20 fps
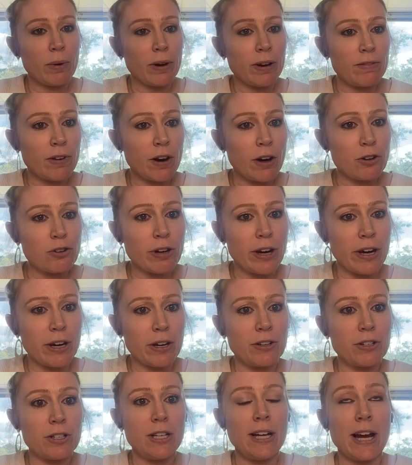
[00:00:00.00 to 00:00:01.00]
one of our
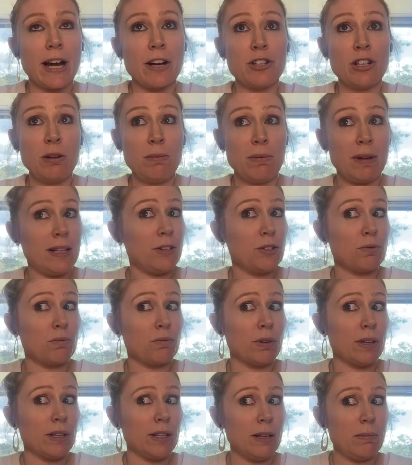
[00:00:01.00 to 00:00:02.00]
trainers, he actually made this
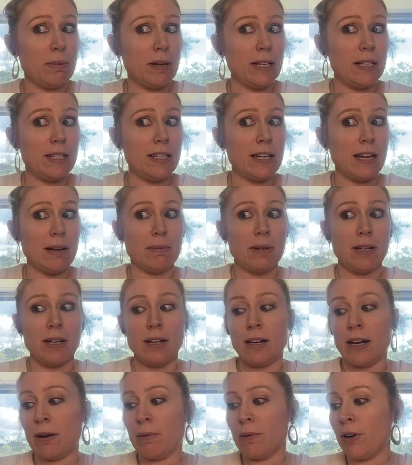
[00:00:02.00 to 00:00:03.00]
really big
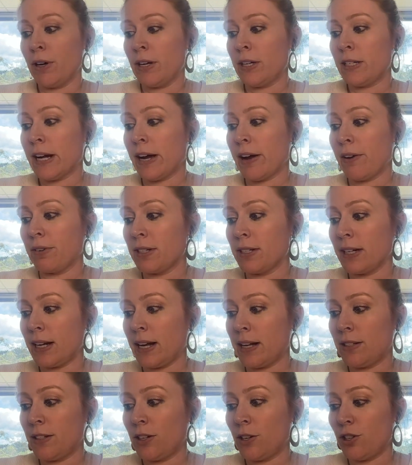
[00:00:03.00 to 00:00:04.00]
statement and I wrote it down because it
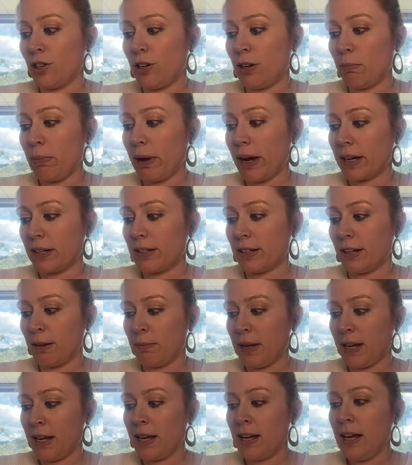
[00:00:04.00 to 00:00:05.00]
had such an impact on
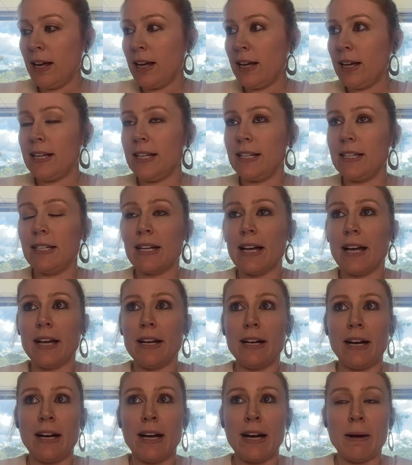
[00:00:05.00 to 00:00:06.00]
me. He
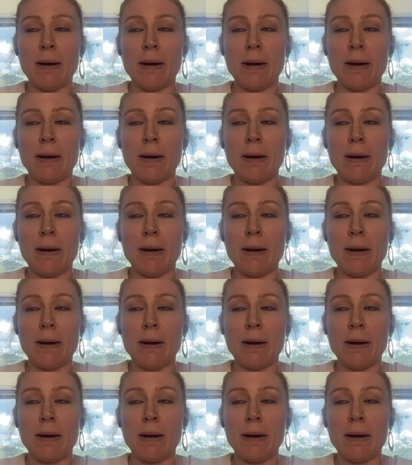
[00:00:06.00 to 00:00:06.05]
said,